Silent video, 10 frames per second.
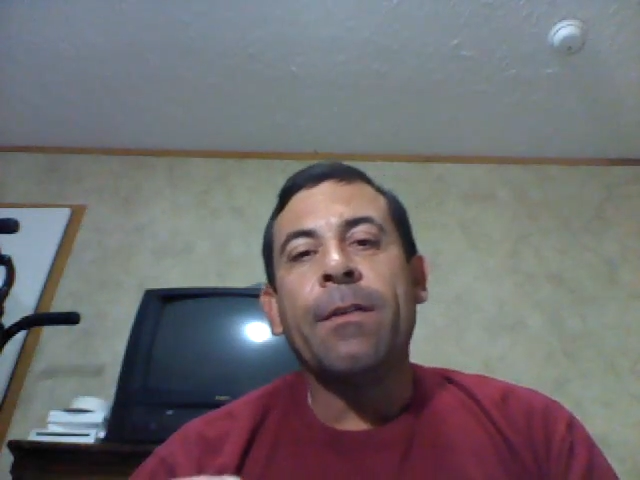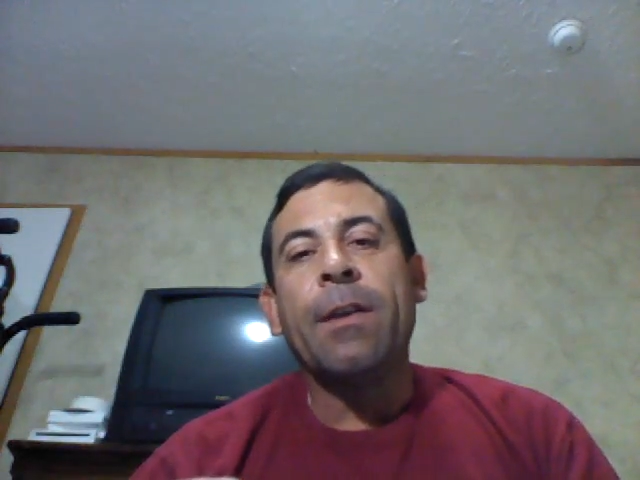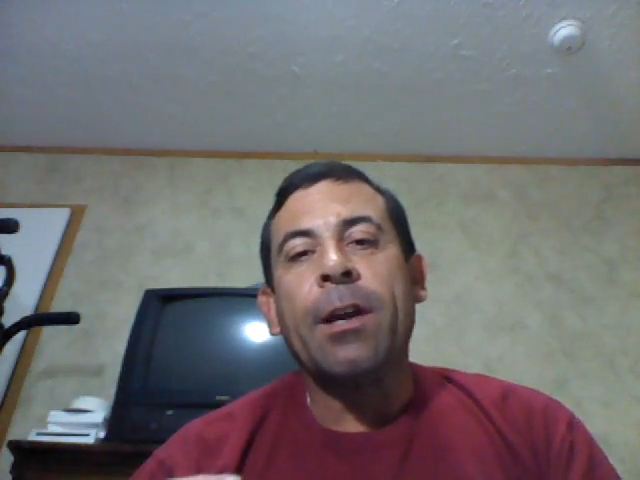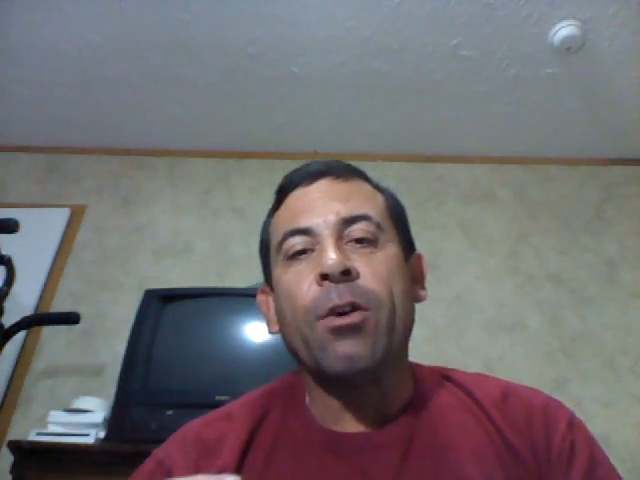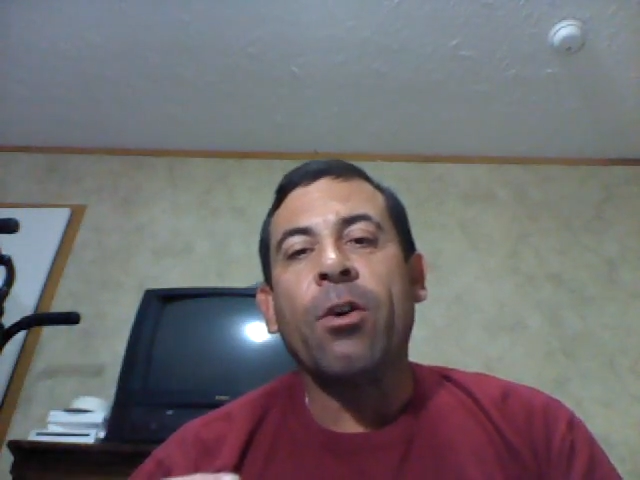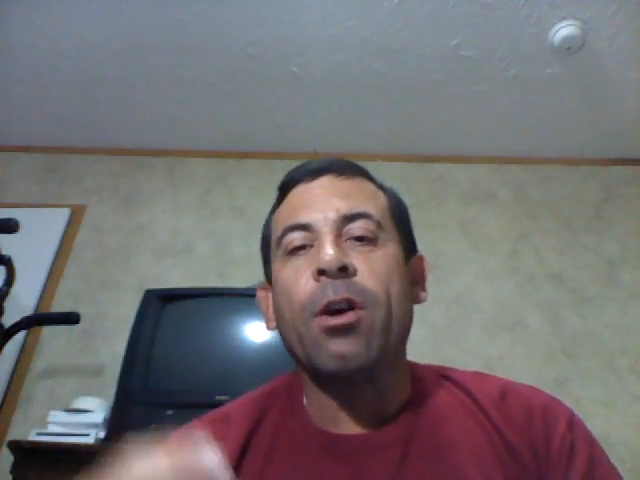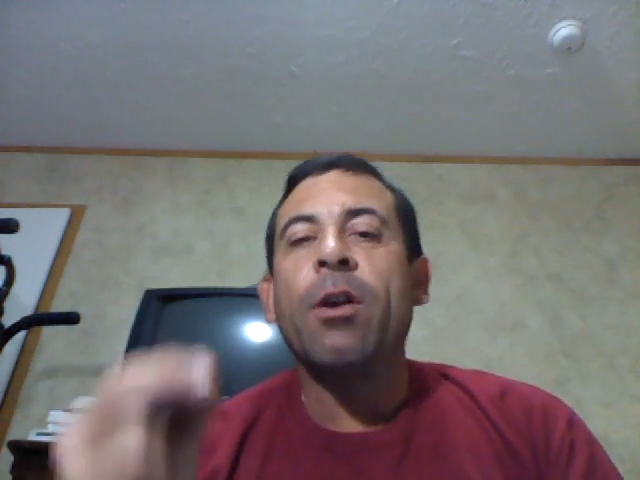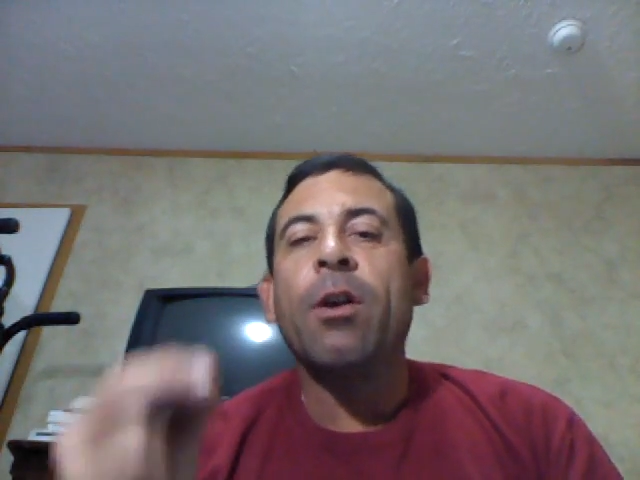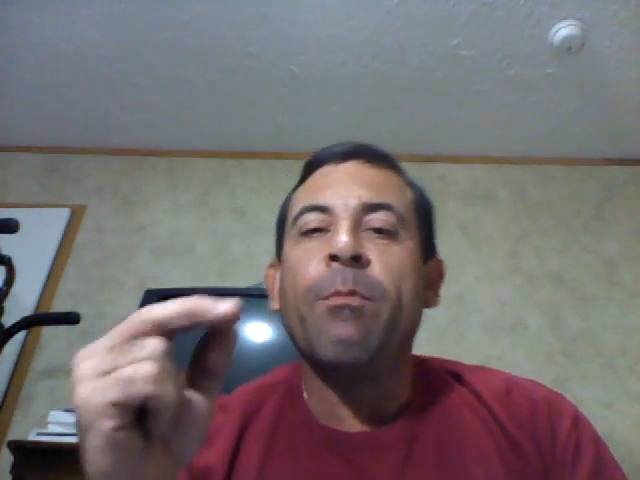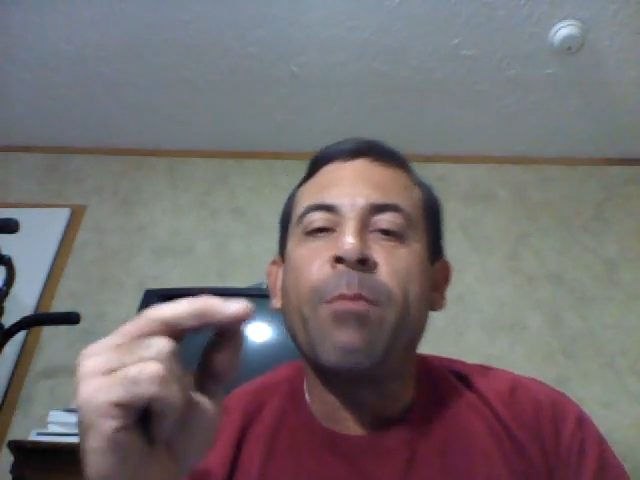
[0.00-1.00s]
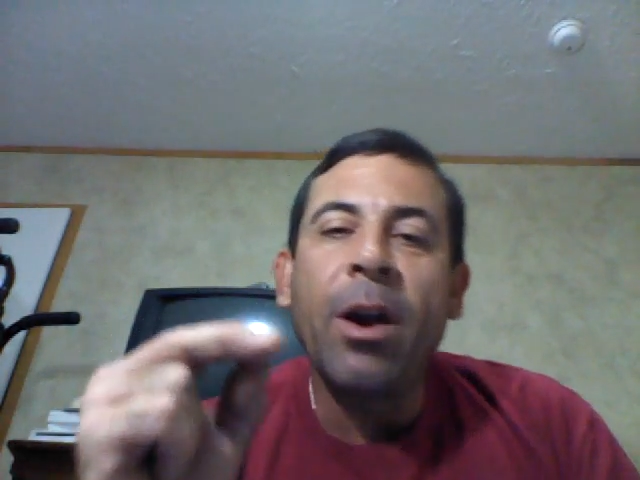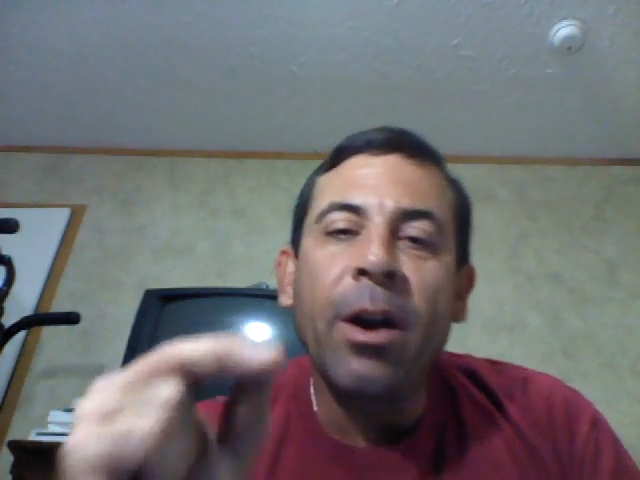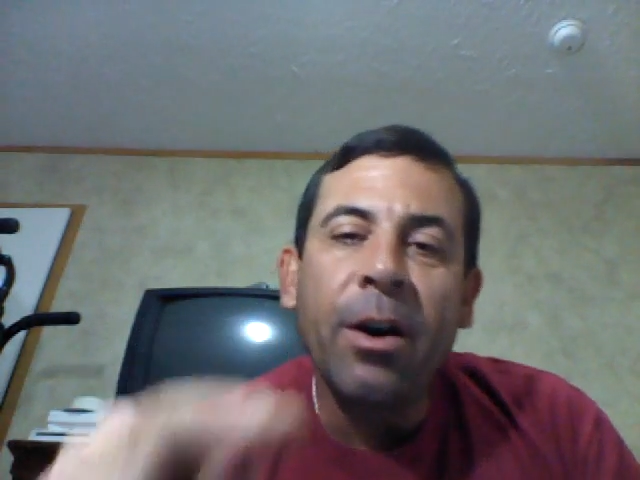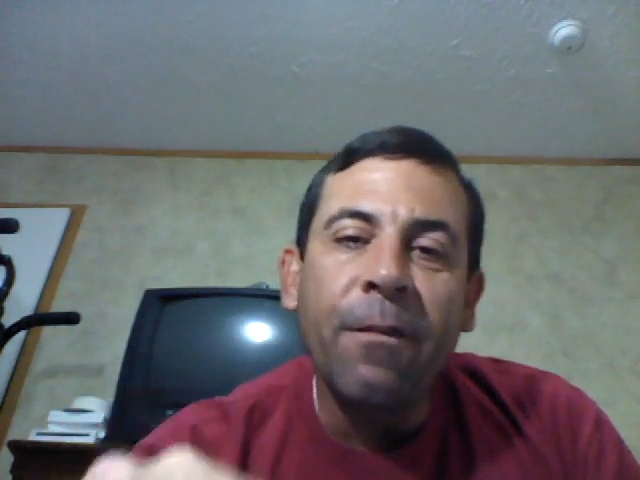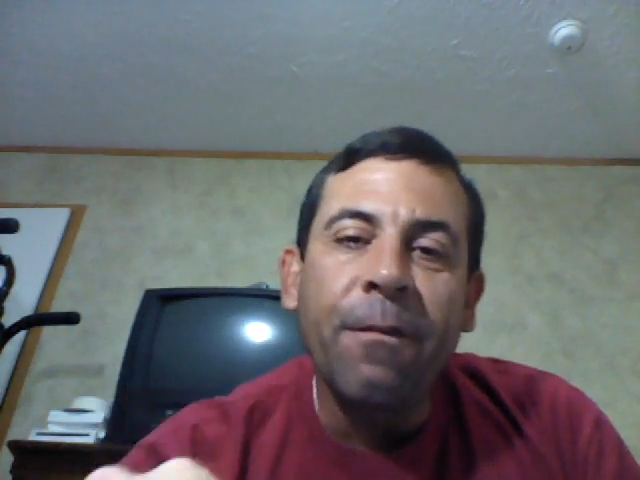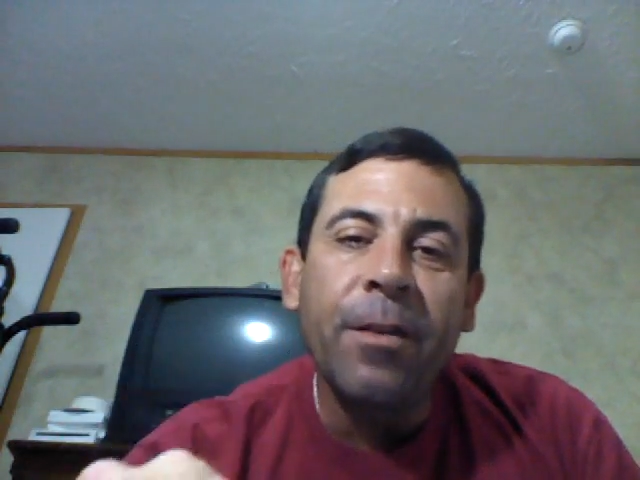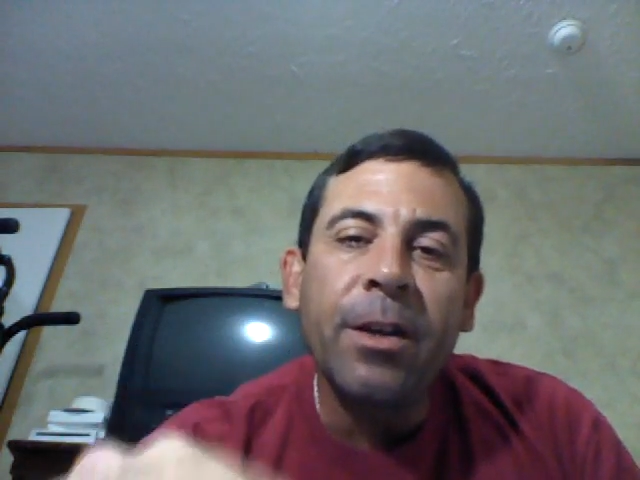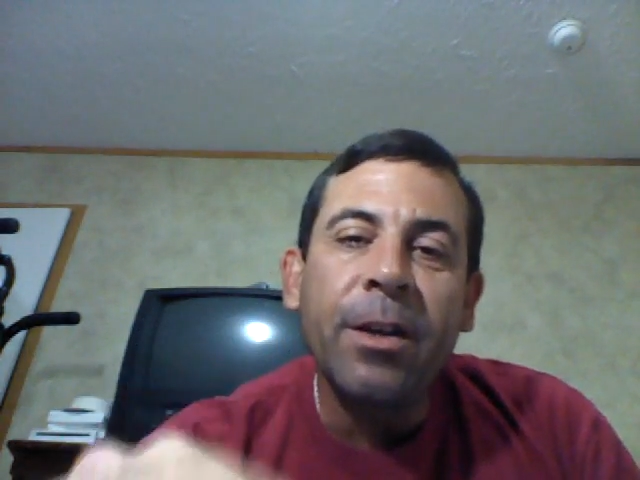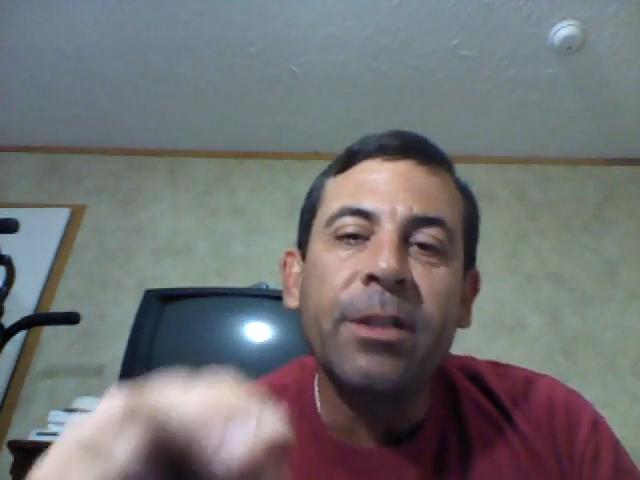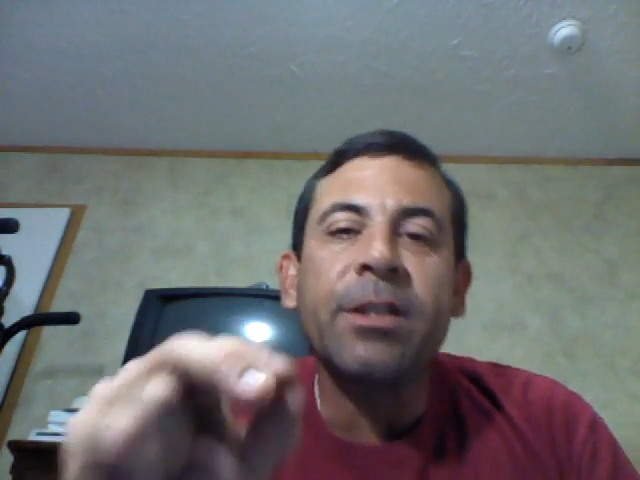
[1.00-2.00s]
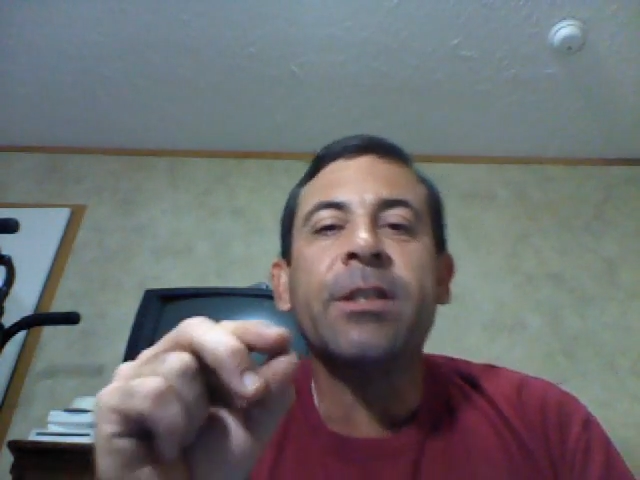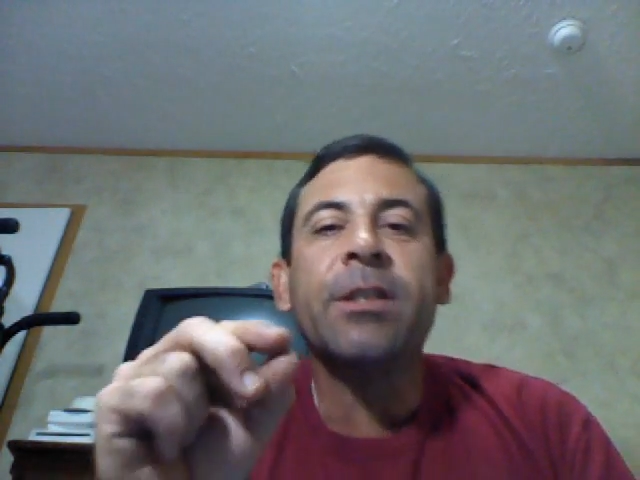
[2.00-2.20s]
that are perfect